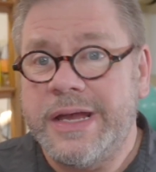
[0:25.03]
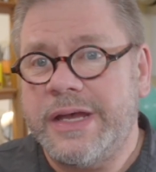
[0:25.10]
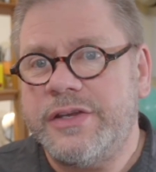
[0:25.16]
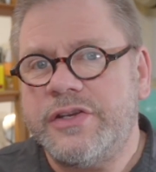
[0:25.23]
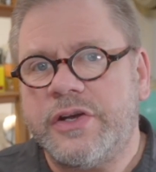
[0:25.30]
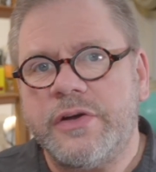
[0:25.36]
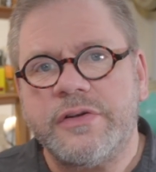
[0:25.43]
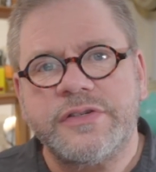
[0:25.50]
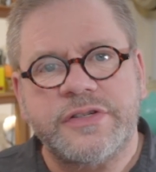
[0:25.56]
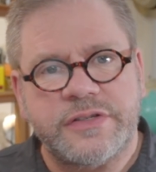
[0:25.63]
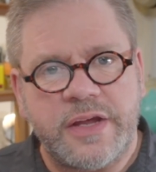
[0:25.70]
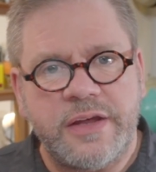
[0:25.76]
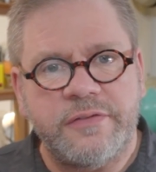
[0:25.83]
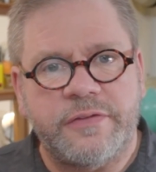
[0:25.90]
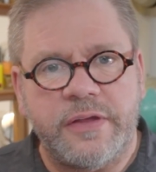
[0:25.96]
and you go to
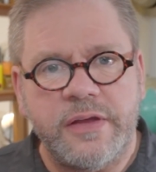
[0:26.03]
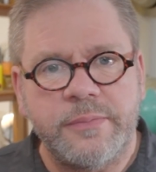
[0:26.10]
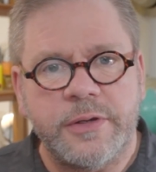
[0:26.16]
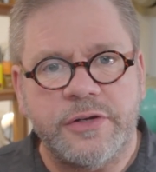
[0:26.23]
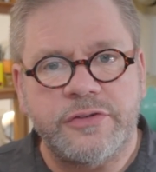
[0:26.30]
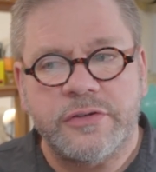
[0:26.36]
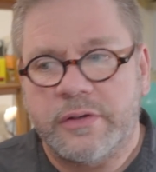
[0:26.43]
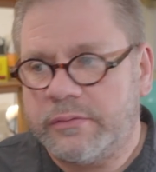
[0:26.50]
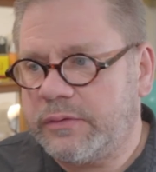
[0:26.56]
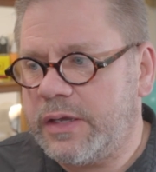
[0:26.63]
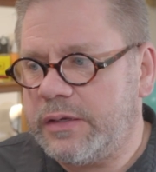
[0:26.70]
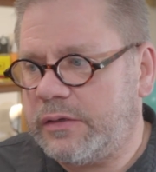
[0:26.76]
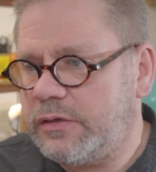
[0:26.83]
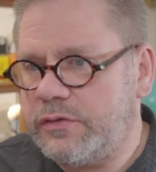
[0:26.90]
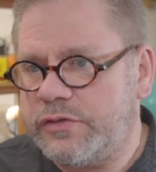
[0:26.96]
save the image,
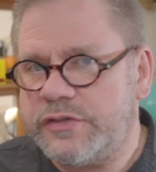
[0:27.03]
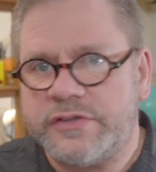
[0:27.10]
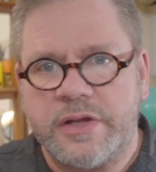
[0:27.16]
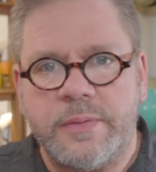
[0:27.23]
like you just